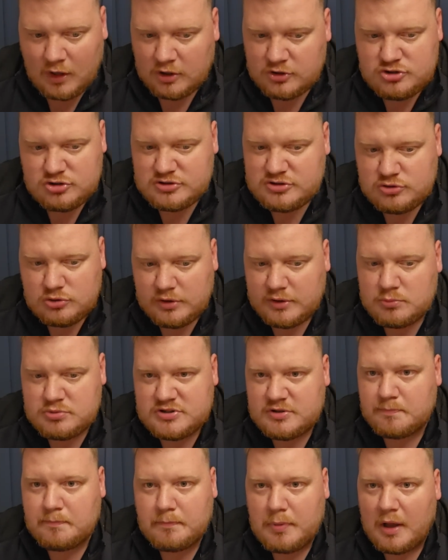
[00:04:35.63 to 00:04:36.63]
I just thought it
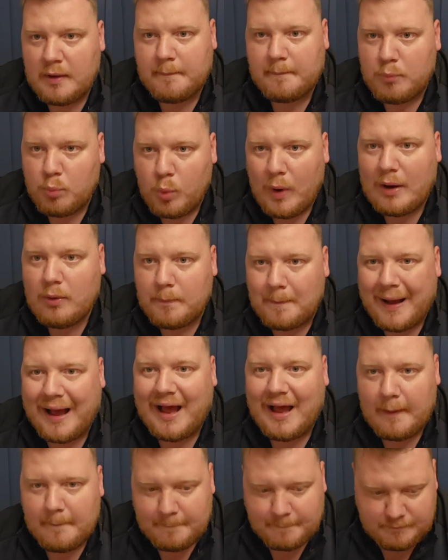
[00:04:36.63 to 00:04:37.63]
was a
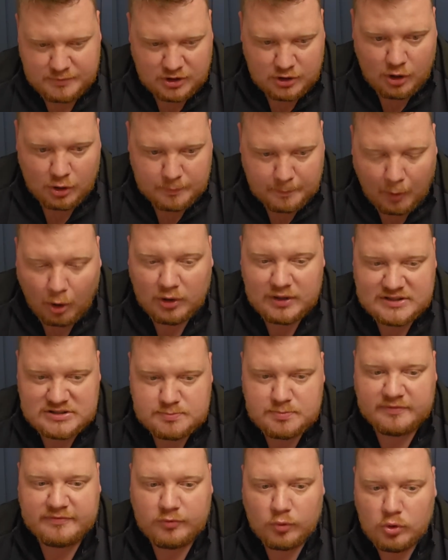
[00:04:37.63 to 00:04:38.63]
well-packed, you know,
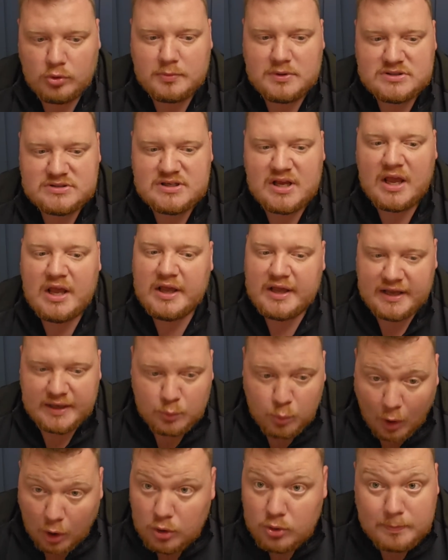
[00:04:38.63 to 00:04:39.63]
polished performance.
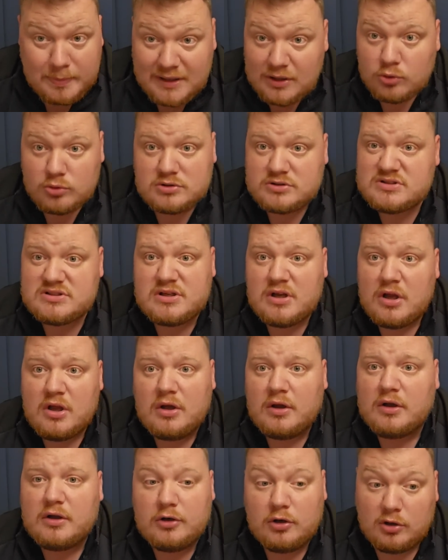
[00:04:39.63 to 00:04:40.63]
Iwobi looked
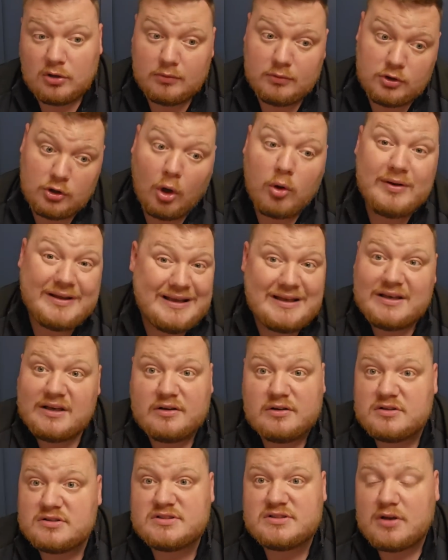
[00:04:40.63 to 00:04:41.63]
like he
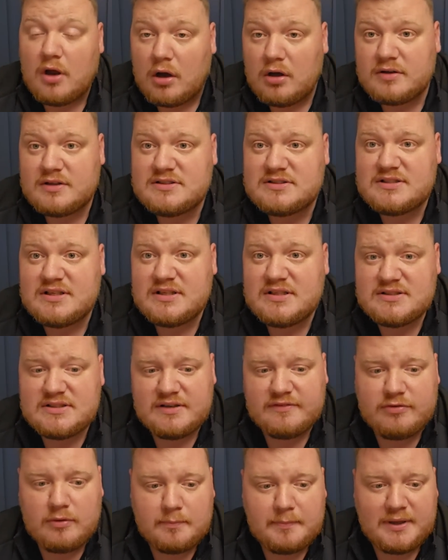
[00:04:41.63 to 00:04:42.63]
did at the start of the season,
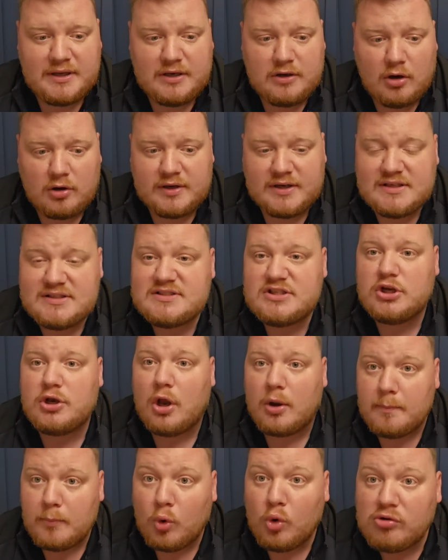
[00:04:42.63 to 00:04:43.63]
if I'm being honest. You
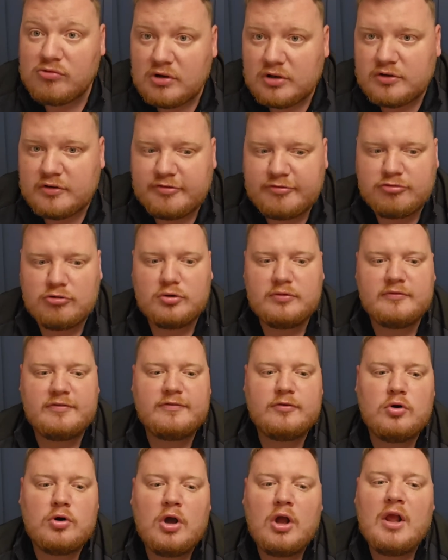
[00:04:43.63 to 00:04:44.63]
know, more on the front
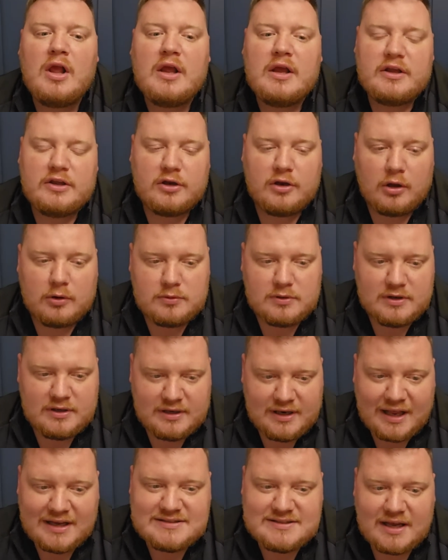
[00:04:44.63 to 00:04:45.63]
foot. You know,
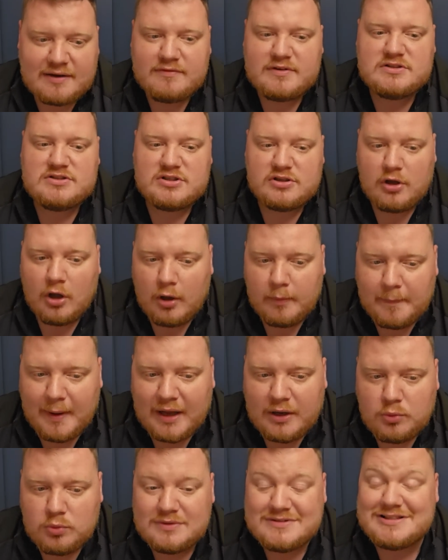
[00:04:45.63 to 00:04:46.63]
less having to go
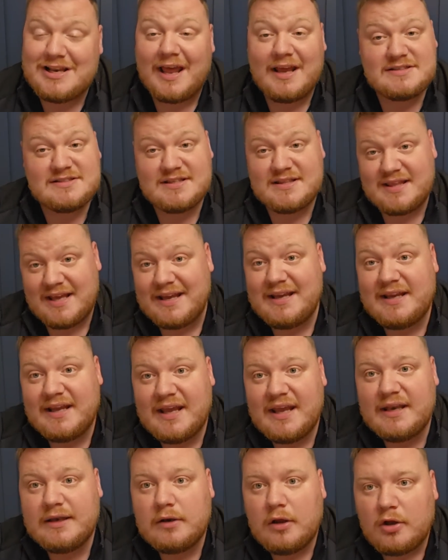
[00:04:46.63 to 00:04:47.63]
backwards, less
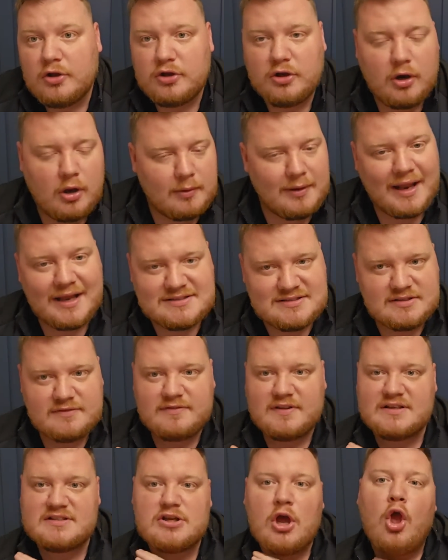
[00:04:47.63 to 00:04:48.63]
thinking. You know, less
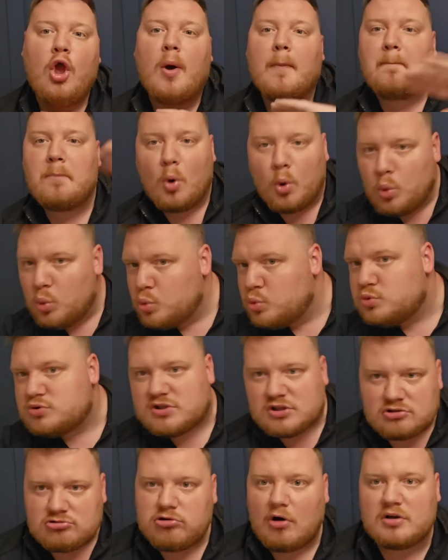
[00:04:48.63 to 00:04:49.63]
of this
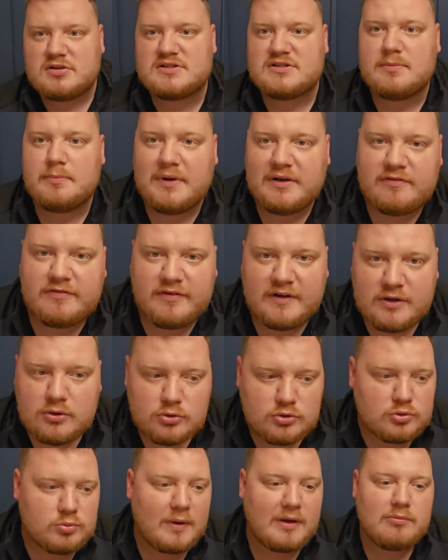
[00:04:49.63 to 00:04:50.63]
balls across the
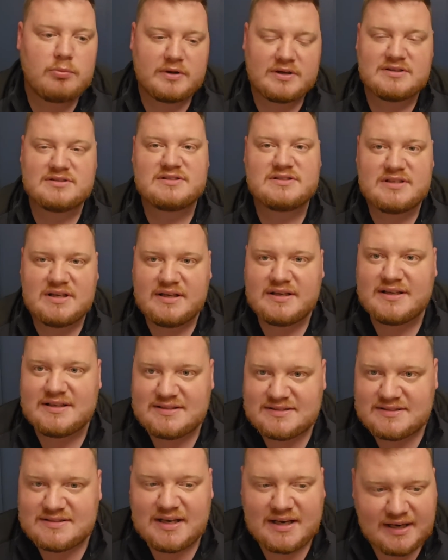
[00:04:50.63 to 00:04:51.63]
midfield where we're
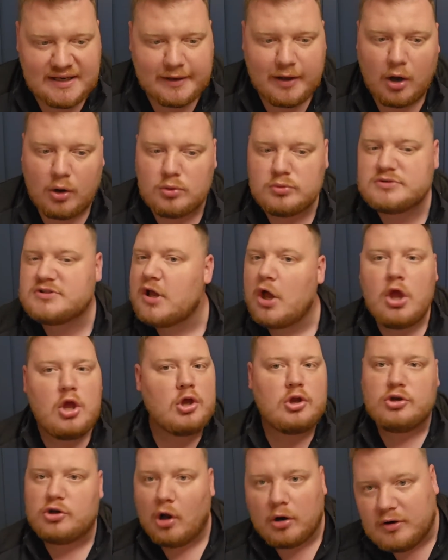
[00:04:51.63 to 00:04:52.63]
conceding silly goals.
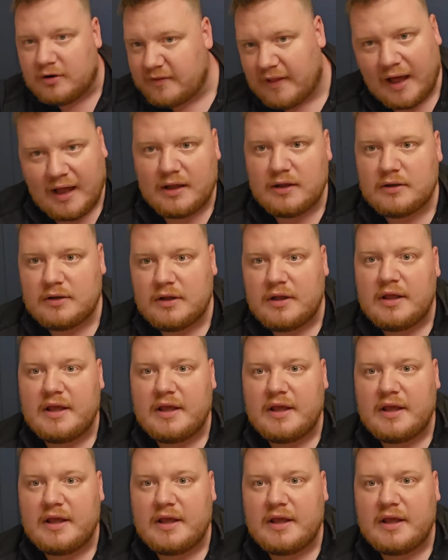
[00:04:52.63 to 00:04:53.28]
None of that.